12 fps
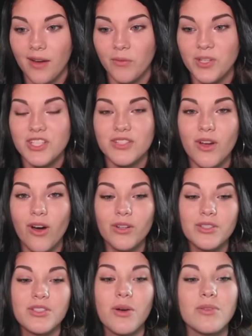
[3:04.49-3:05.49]
Which is
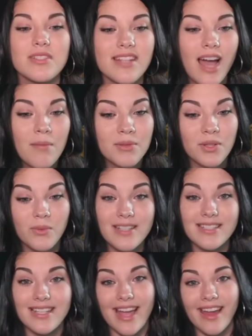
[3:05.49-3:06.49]
called Don't Stop
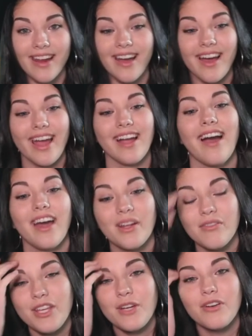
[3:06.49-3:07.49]
Louisiana. I got
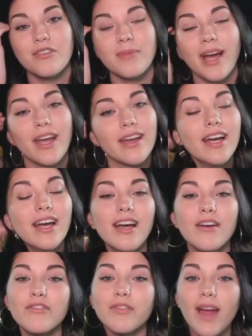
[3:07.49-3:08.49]
a few of my
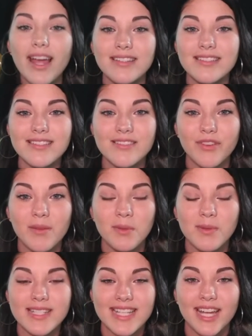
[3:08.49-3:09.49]
friends from
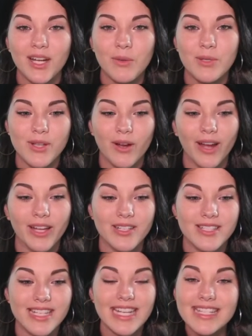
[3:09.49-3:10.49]
Louisiana who are
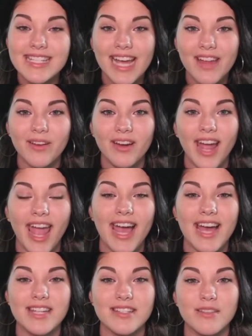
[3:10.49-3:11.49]
songwriters to get together
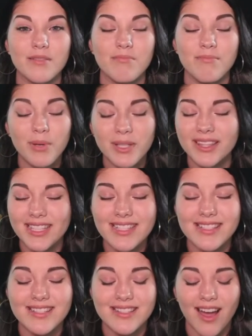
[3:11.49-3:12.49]
and put
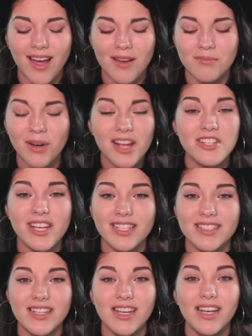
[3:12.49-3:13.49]
this
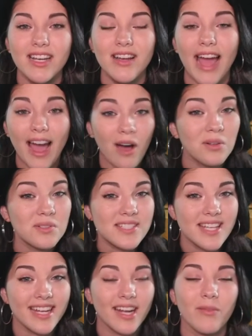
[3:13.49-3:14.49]
project out,
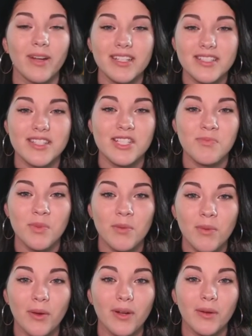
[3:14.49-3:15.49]
and I wanted to just
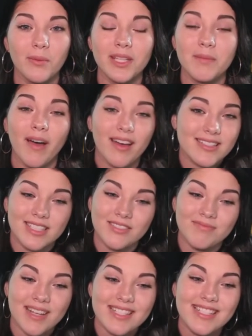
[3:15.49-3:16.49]
promote a really
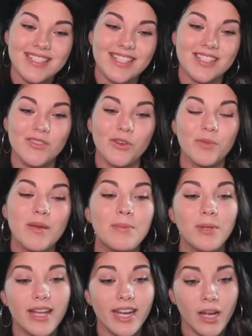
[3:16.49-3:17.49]
positive message. And so the
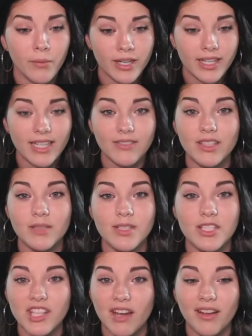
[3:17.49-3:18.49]
people in it, I wanted to give them
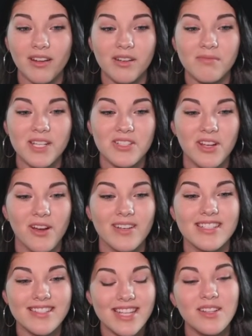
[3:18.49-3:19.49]
a shout out on my show
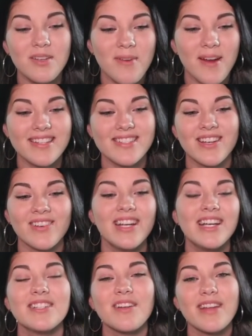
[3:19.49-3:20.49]
is Sailor Brasso,
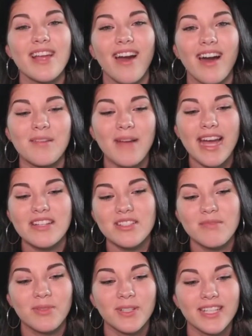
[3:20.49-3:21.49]
Tony Cobb,
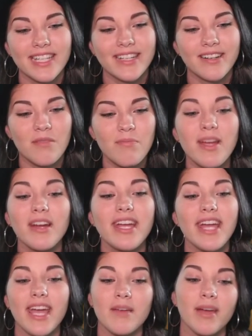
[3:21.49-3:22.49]
ASHTON Brooke GILL,
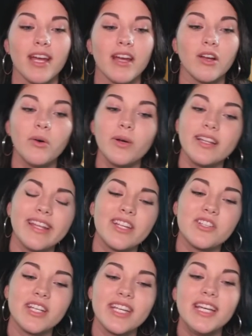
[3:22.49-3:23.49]
Barry Abear, Corey
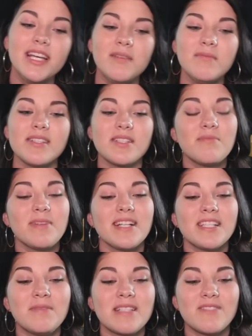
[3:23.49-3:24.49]
Landry, Mr.
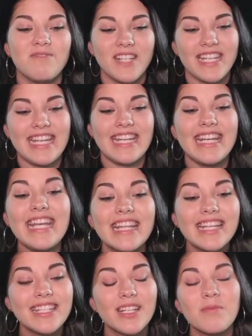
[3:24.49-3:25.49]
Bill and Miss Vicky
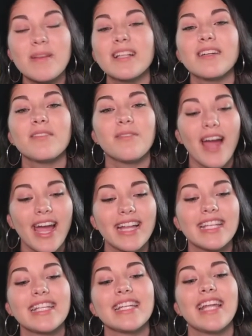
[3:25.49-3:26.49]
Nealand, Amelia
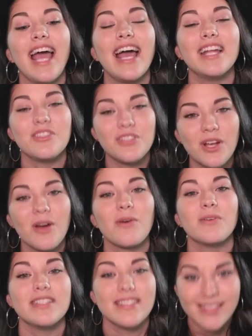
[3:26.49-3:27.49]
Rylan, and
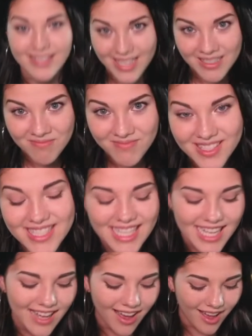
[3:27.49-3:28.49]
Joe Sims.
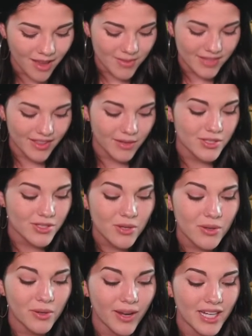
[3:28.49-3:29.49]
And they were
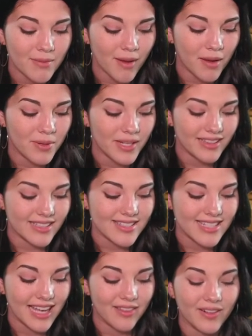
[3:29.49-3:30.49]
so great about putting
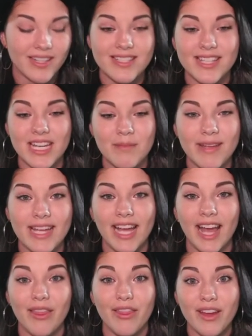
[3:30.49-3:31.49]
this together and sending
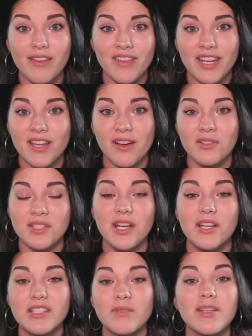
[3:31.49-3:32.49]
me their videos.
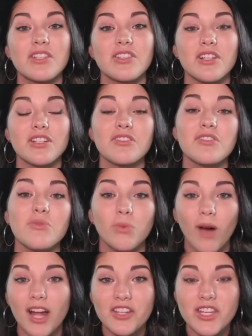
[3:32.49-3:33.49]
So be sure to
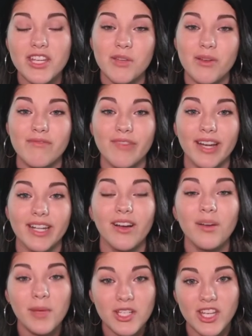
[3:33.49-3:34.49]
watch it. You can find it
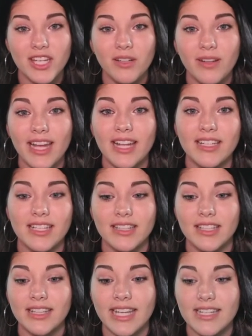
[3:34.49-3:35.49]
on my channel and in
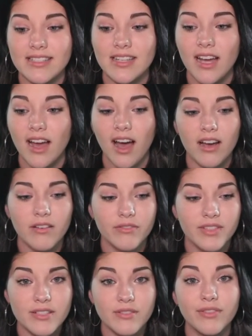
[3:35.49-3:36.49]
the links
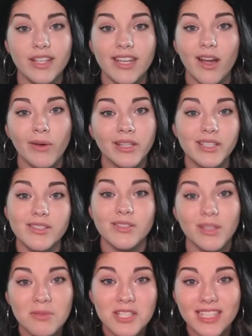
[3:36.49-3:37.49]
of this video in the
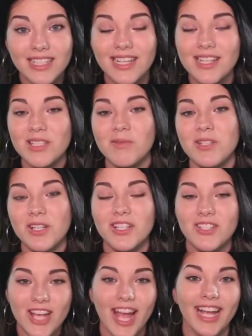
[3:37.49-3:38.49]
description. So be sure to
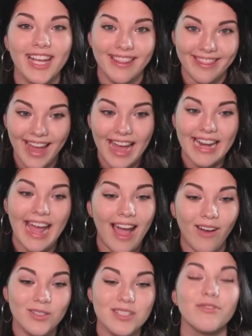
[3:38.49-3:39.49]
check that
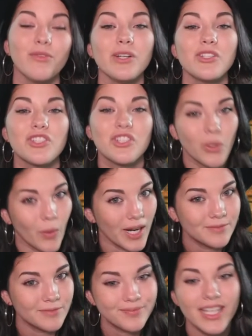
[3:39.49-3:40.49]
out for sure.